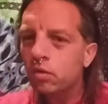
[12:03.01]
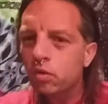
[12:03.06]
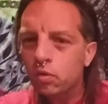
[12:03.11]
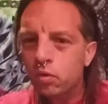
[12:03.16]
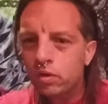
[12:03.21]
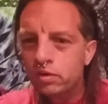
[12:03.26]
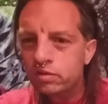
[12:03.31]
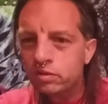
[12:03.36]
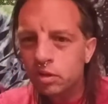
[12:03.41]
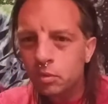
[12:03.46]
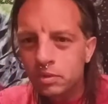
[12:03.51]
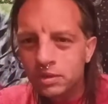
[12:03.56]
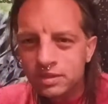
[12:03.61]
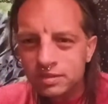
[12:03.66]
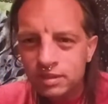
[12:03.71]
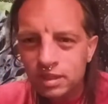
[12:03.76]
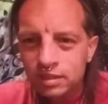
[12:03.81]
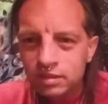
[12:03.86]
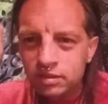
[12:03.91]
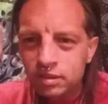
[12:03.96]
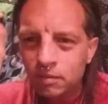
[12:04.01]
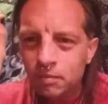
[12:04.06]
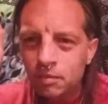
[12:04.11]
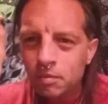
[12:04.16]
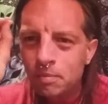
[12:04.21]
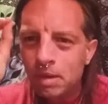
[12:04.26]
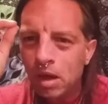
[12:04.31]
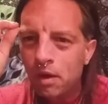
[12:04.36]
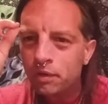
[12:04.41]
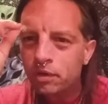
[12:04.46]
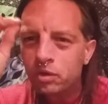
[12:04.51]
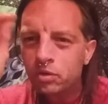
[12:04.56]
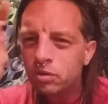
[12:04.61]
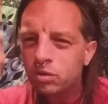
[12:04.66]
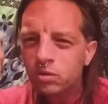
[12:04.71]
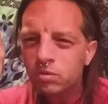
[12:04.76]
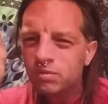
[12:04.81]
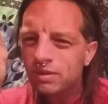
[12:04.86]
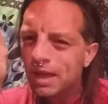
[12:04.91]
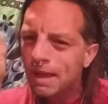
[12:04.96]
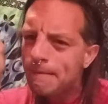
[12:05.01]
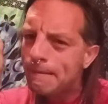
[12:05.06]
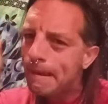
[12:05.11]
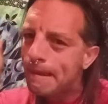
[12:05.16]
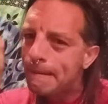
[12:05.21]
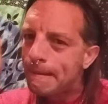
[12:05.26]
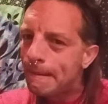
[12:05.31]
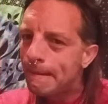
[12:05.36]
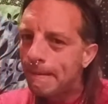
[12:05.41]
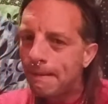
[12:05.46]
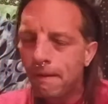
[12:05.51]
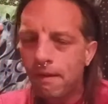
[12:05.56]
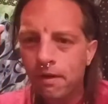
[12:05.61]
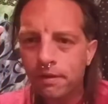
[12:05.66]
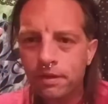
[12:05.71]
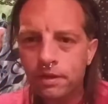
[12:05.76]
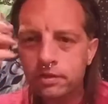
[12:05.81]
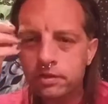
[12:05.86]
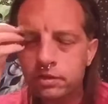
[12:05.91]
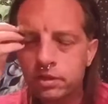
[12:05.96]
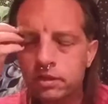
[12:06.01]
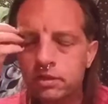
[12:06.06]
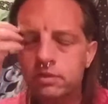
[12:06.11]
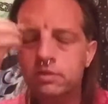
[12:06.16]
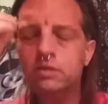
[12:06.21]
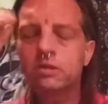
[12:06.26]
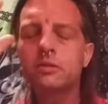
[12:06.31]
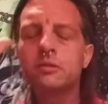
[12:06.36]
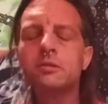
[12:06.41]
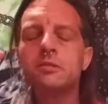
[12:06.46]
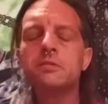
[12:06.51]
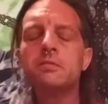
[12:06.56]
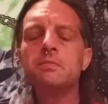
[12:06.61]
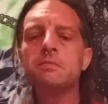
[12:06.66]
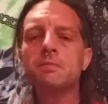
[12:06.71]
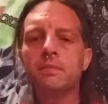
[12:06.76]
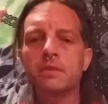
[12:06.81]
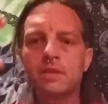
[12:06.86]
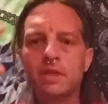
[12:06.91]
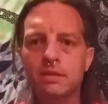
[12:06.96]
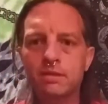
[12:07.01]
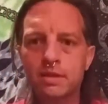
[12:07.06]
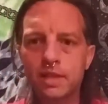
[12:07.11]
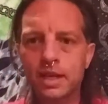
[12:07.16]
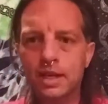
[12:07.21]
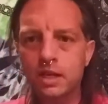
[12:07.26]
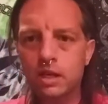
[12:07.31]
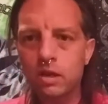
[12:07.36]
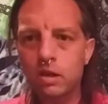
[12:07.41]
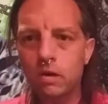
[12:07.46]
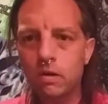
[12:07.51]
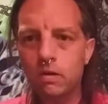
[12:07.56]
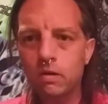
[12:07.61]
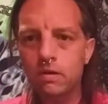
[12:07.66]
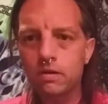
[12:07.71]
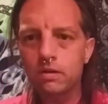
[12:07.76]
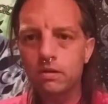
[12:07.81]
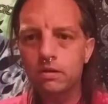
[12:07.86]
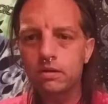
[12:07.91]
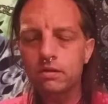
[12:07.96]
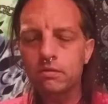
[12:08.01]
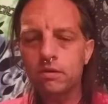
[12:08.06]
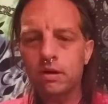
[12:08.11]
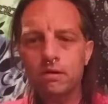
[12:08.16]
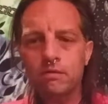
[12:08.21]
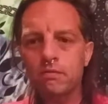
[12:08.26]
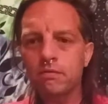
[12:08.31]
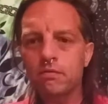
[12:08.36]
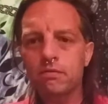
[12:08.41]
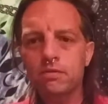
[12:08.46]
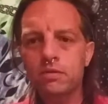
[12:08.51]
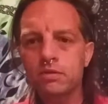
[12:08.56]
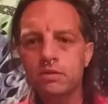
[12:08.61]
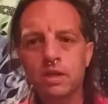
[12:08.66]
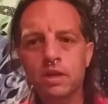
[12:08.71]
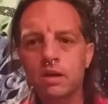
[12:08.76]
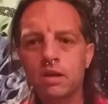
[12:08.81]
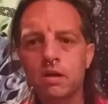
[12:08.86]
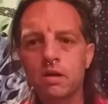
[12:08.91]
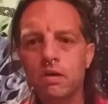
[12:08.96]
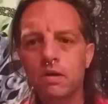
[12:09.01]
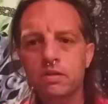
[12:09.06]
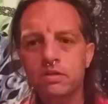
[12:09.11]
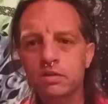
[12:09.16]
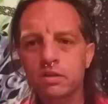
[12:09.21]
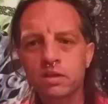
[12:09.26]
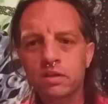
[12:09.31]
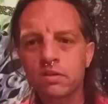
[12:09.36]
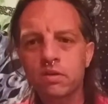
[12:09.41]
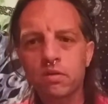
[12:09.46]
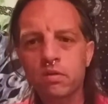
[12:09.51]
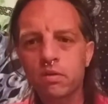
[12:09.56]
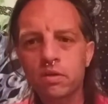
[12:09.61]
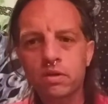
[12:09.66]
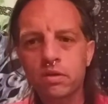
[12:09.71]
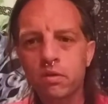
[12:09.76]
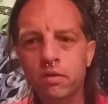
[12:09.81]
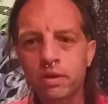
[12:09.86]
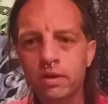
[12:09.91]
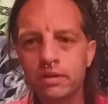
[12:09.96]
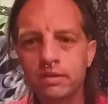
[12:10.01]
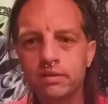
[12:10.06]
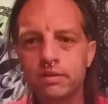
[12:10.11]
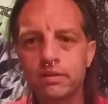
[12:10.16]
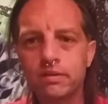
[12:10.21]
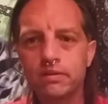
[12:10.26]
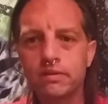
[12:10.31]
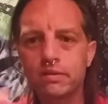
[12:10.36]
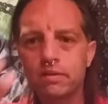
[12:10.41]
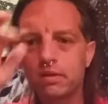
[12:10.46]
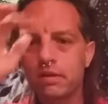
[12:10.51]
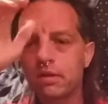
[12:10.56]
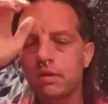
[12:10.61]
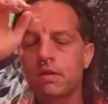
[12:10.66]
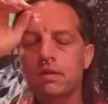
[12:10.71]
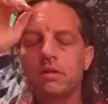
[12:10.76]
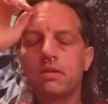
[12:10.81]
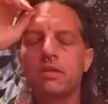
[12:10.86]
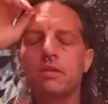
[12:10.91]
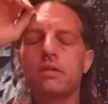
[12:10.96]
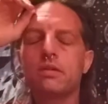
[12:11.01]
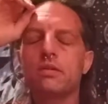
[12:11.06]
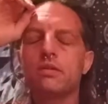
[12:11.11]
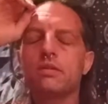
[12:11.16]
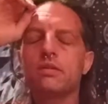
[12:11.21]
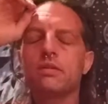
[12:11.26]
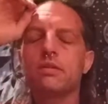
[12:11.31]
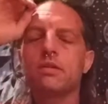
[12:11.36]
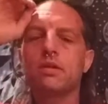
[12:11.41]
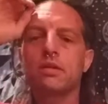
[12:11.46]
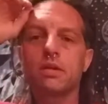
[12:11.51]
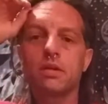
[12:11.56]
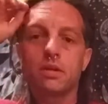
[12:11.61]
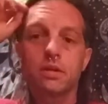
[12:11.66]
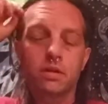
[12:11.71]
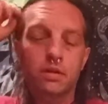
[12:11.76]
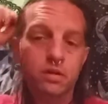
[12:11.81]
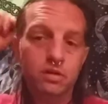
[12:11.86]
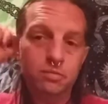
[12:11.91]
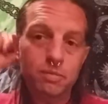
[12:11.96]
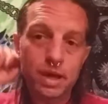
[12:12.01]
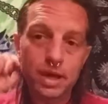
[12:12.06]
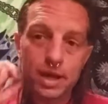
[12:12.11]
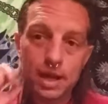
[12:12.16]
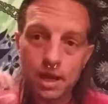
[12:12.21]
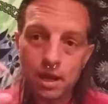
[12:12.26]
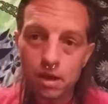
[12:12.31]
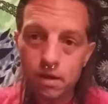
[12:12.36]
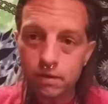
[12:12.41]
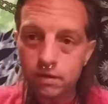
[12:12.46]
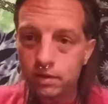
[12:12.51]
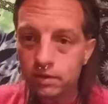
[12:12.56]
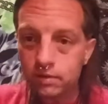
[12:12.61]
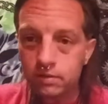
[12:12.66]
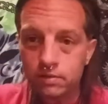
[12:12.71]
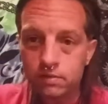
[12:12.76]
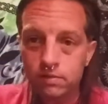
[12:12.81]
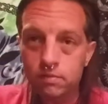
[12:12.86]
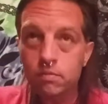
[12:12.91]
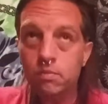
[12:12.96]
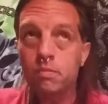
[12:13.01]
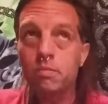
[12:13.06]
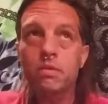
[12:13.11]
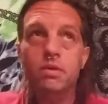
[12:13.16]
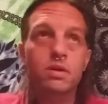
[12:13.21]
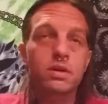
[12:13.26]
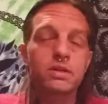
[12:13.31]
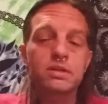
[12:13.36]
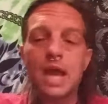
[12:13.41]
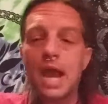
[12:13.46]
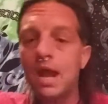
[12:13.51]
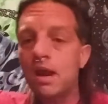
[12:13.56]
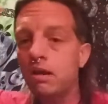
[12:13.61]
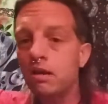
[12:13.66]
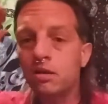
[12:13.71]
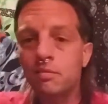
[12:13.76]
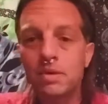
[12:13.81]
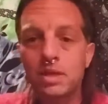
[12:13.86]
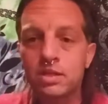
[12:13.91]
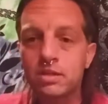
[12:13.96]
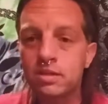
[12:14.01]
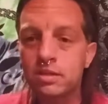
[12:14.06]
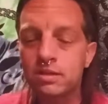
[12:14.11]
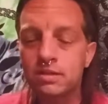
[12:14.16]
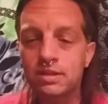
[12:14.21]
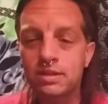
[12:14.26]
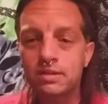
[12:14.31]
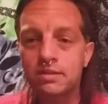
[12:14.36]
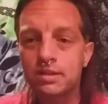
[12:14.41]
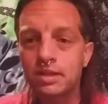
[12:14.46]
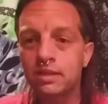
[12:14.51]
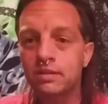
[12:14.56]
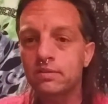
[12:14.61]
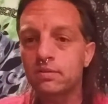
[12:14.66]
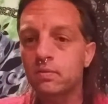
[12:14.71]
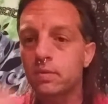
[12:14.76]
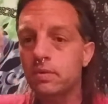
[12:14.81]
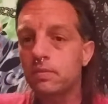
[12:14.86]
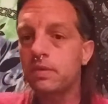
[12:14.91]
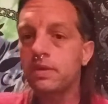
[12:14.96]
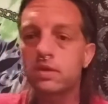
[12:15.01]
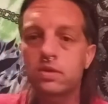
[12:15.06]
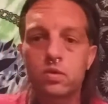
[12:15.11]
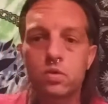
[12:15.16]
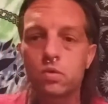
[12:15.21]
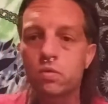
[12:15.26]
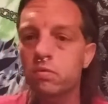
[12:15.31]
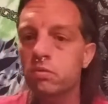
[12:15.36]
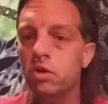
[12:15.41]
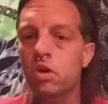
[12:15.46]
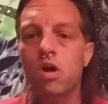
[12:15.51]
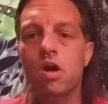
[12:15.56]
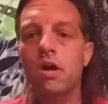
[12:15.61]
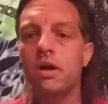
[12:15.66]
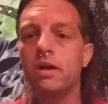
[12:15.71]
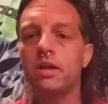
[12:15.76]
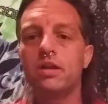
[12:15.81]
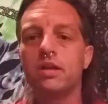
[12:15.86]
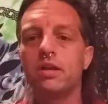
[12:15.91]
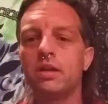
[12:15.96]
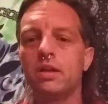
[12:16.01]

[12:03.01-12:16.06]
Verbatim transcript: who, someone said something about you, blah, blah, blah, all that shit, just let's let it go, right? Just let it go. It don't, it don't exist. Because by now, in this, when we're in these higher dimensions, these things, gone.